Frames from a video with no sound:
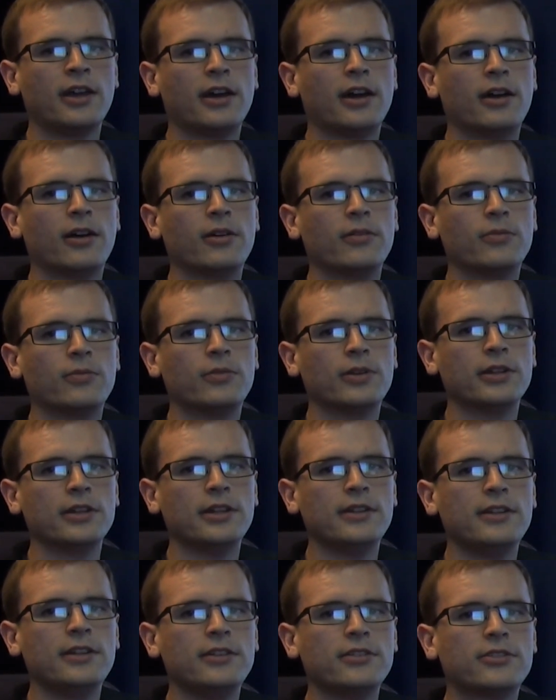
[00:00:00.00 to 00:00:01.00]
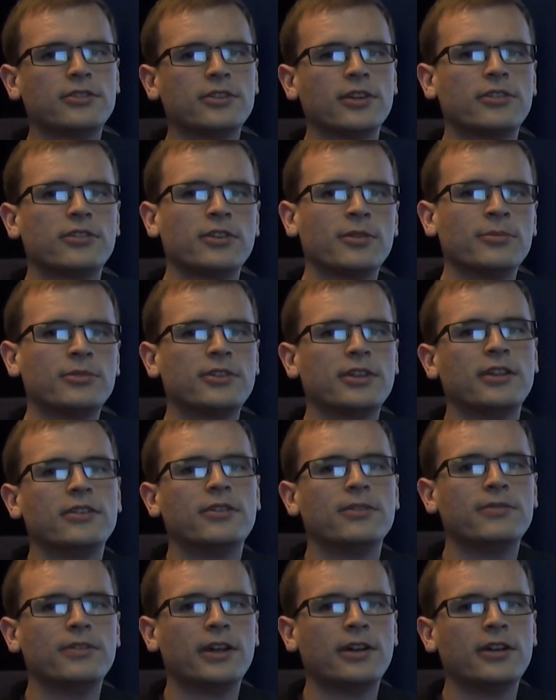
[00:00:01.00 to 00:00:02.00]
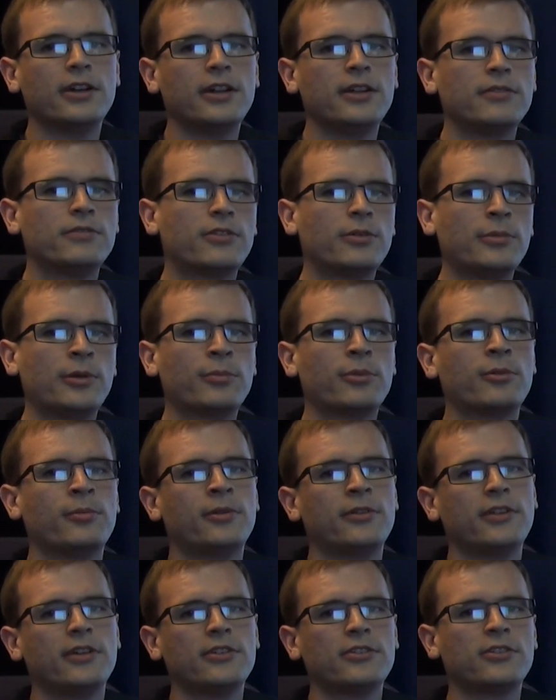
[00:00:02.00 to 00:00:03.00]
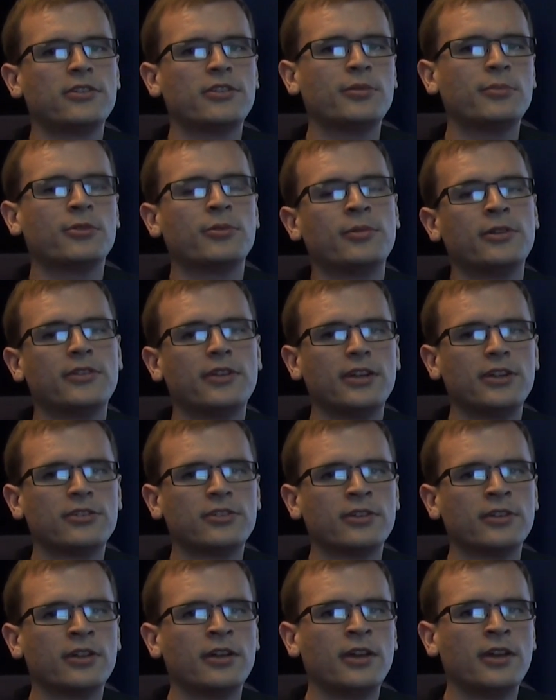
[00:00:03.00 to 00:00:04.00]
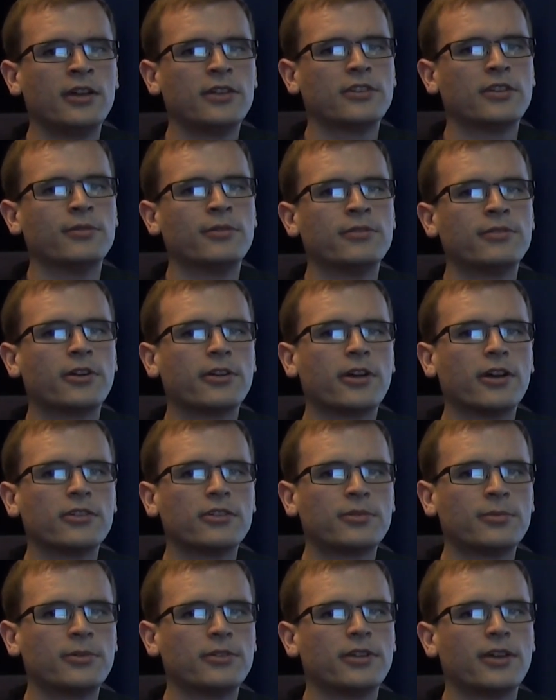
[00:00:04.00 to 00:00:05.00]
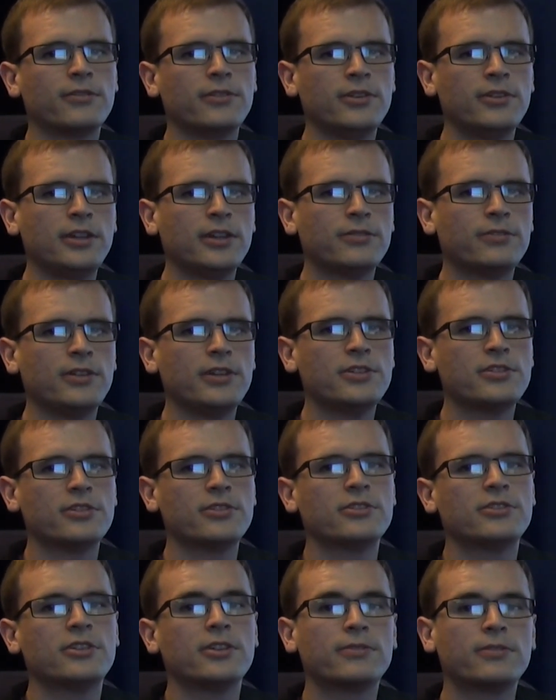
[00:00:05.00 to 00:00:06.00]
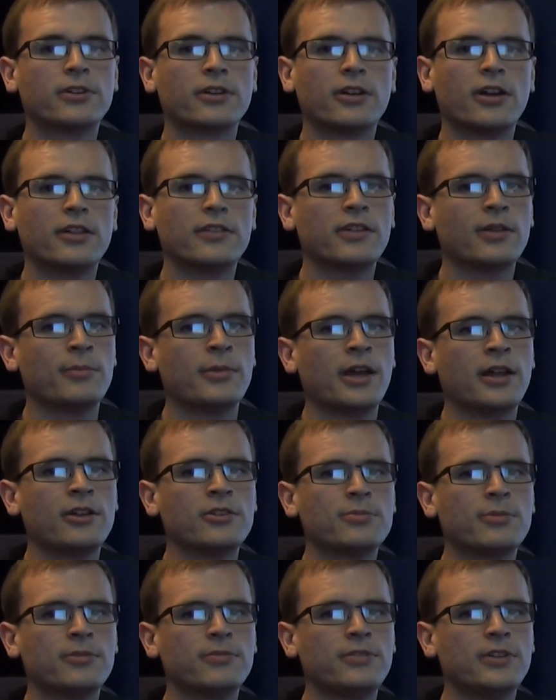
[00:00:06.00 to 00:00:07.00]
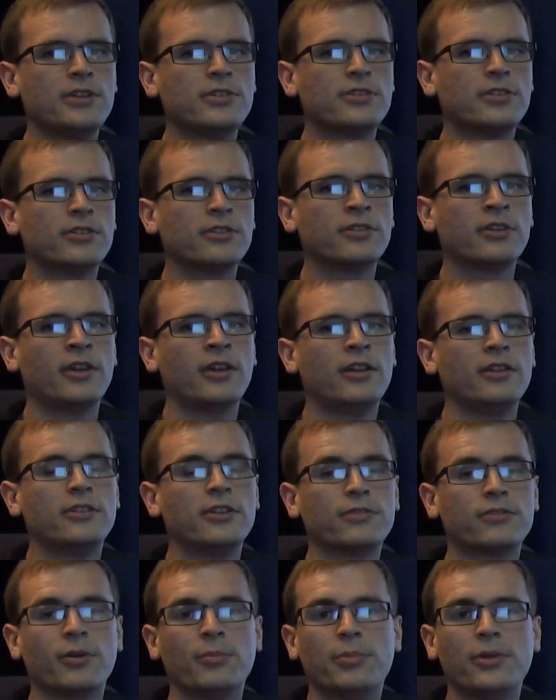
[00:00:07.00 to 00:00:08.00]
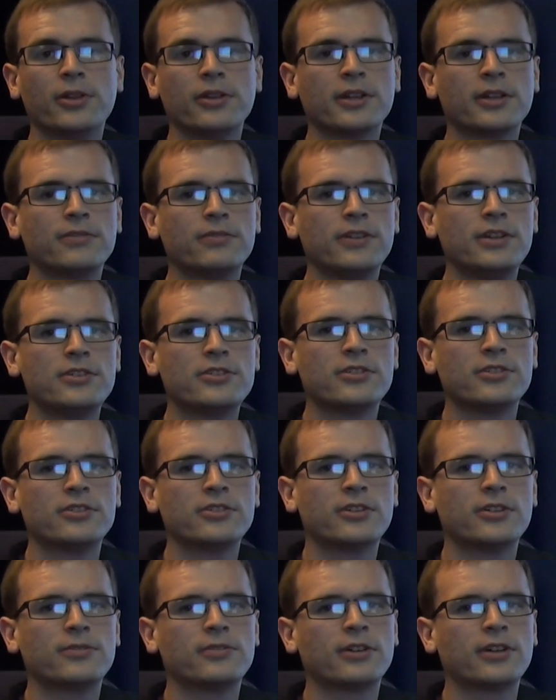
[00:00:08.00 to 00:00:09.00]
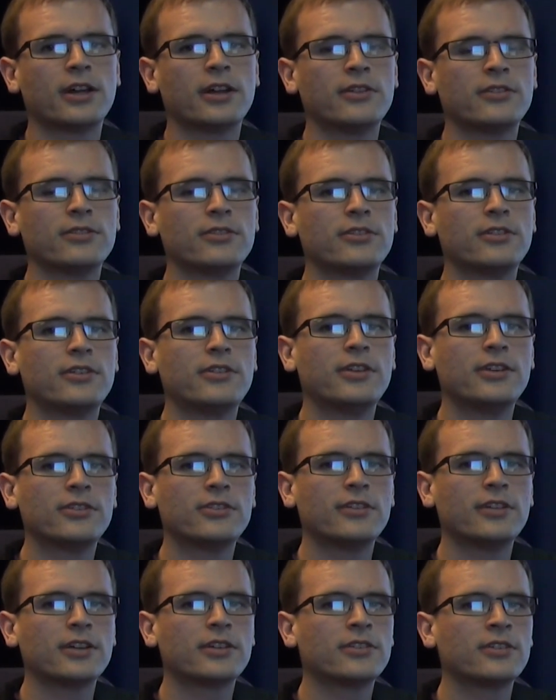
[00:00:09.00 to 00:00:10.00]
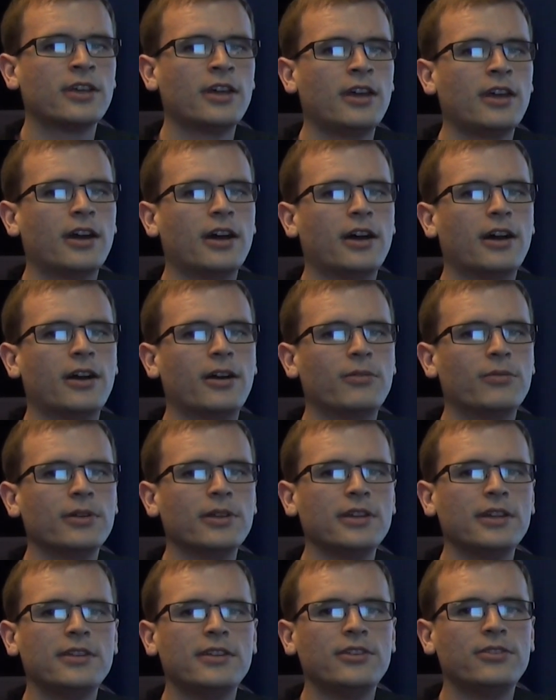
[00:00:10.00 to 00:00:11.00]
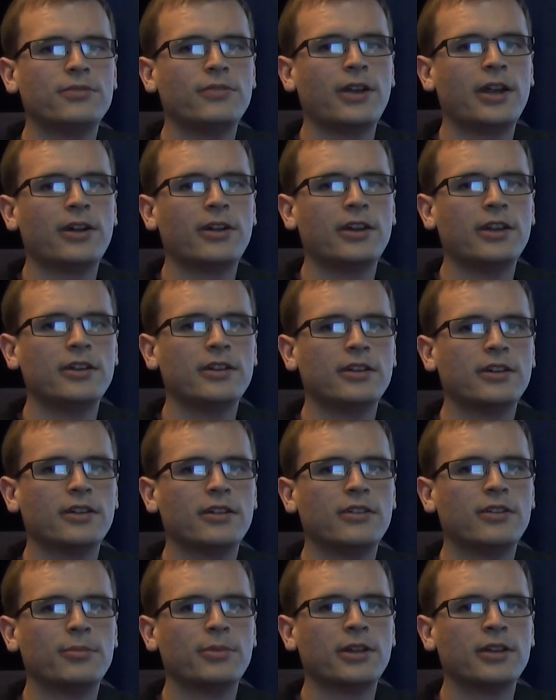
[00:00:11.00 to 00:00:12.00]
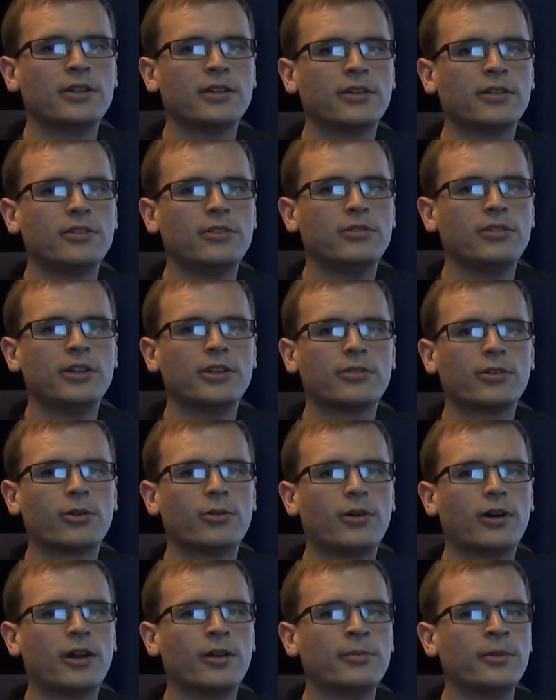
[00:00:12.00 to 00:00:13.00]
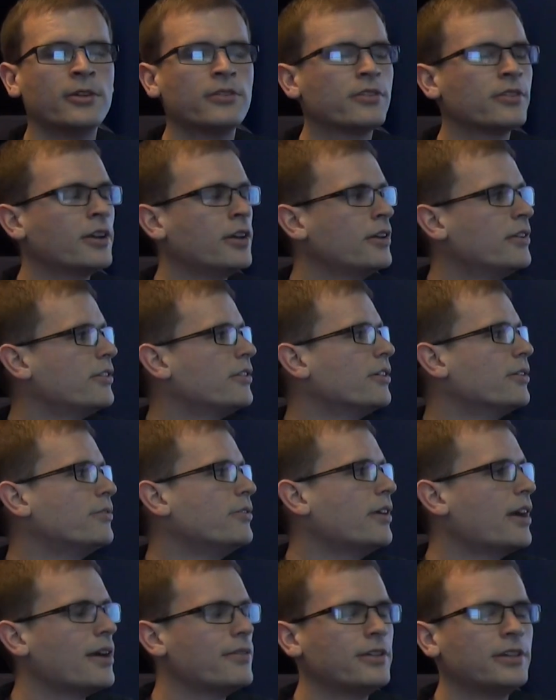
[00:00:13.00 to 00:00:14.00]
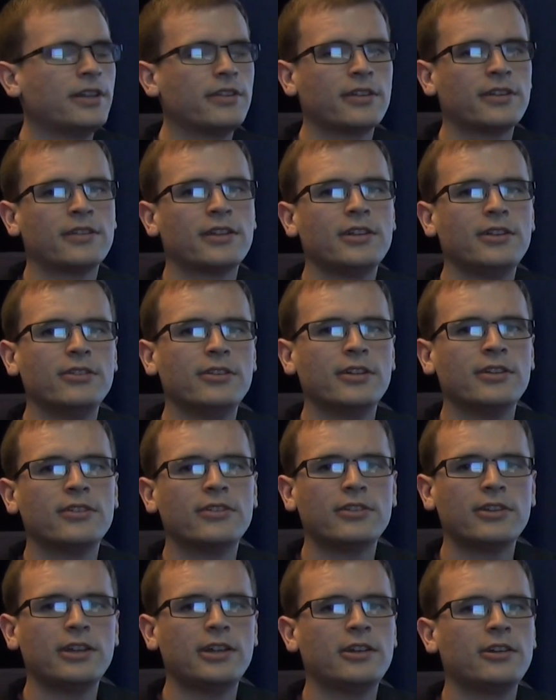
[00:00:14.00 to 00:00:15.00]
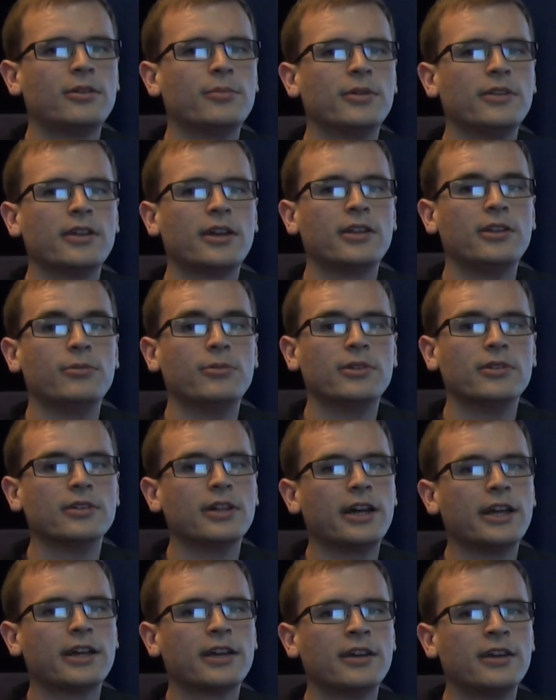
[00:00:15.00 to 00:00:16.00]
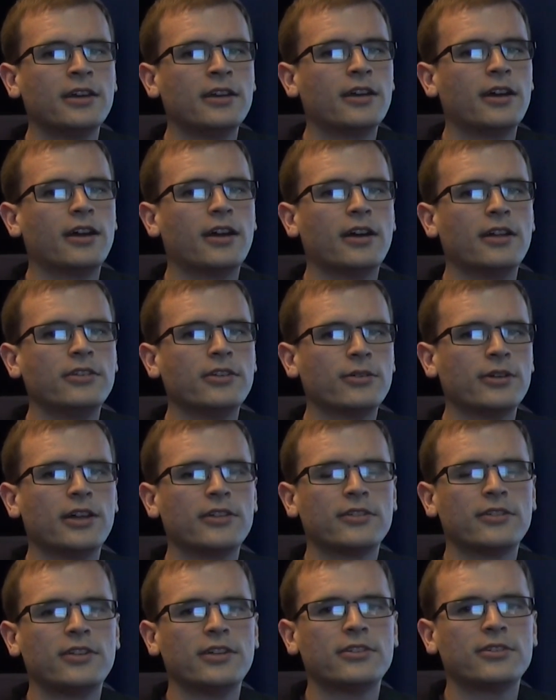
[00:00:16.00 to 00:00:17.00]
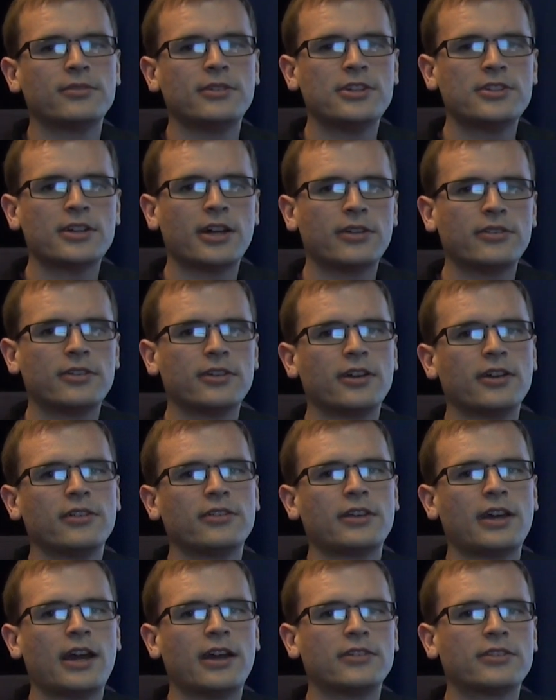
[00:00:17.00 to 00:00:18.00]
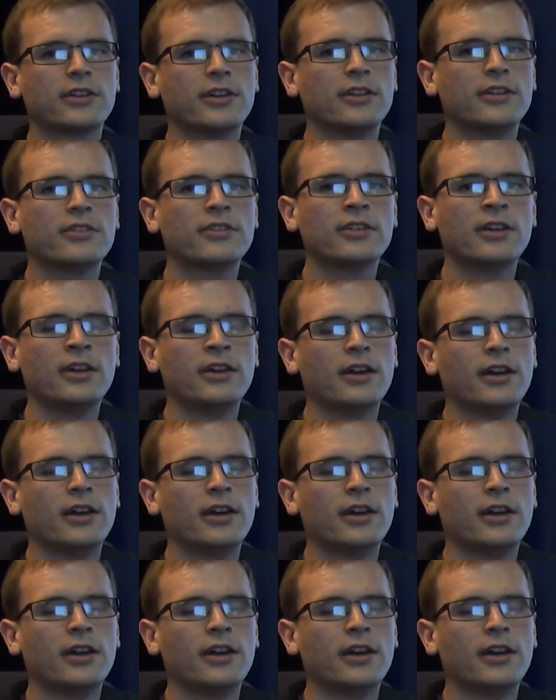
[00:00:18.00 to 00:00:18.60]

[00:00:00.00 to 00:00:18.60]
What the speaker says: Really, these systems tend to vary from implementation to implementation. Some of our customers have unique features, different content management features, different billing features, different kinds of statistics. Really, these vary depending on unique requirements. So if you have anything that you didn't see here but that you would like, don't hesitate to reach out to us, ask us.